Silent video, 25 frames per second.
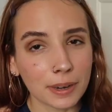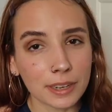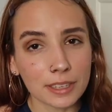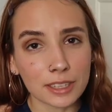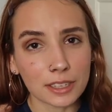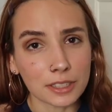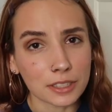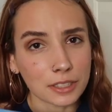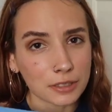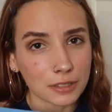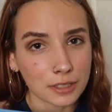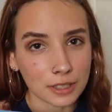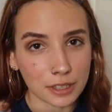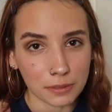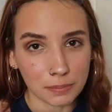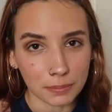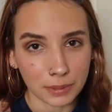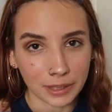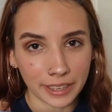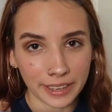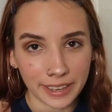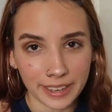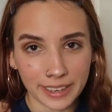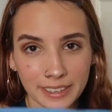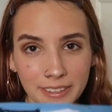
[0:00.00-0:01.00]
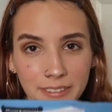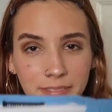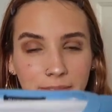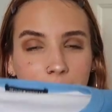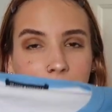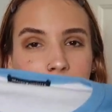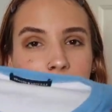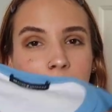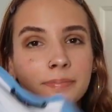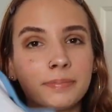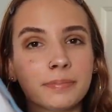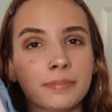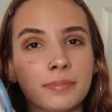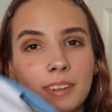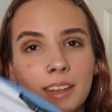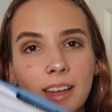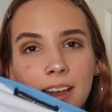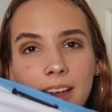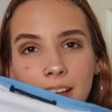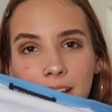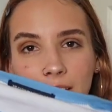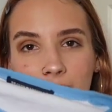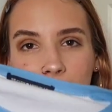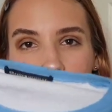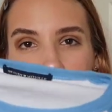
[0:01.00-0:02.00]
but it's also so plain
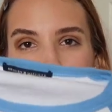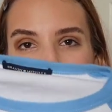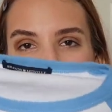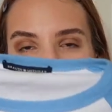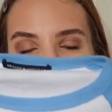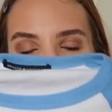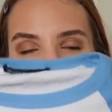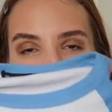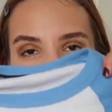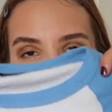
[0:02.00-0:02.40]
and